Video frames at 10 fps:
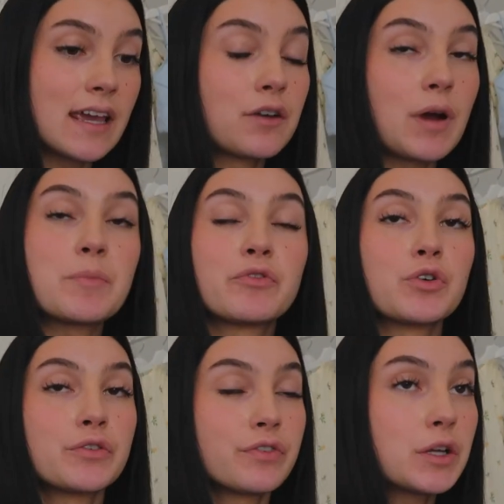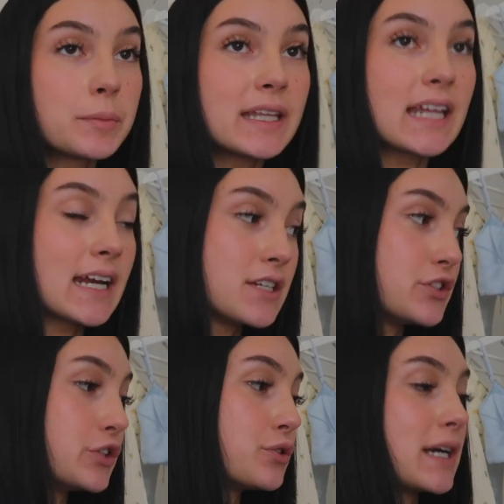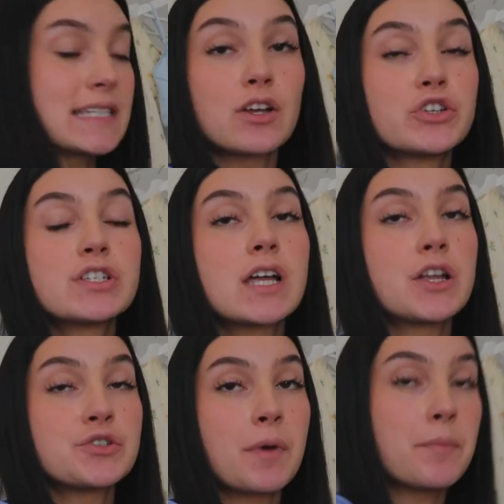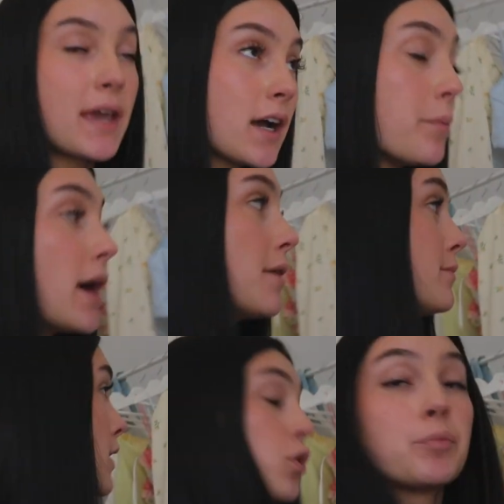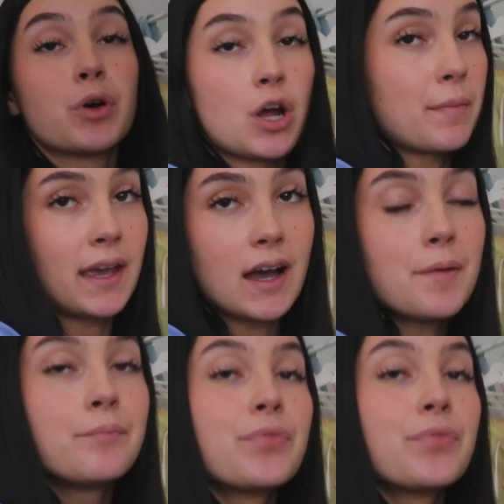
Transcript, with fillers: thing right before filming that I do is I'll just touch my makeup up or put on makeup.